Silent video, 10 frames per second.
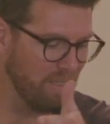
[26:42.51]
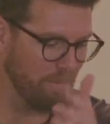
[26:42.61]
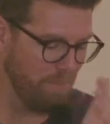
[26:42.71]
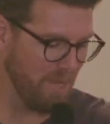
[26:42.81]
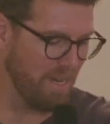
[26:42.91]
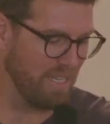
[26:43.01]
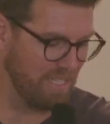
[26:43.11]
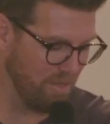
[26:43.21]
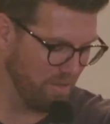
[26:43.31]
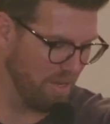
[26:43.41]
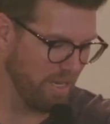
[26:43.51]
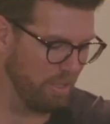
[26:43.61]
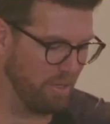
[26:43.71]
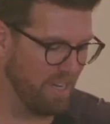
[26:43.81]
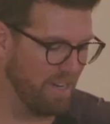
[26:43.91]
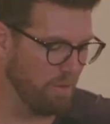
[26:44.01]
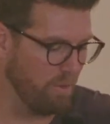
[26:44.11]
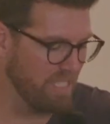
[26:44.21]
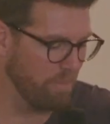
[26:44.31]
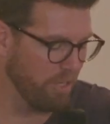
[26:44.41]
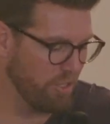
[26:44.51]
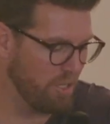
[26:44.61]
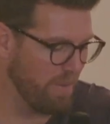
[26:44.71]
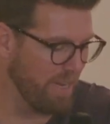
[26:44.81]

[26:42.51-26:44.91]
but it's still included in wisdom literature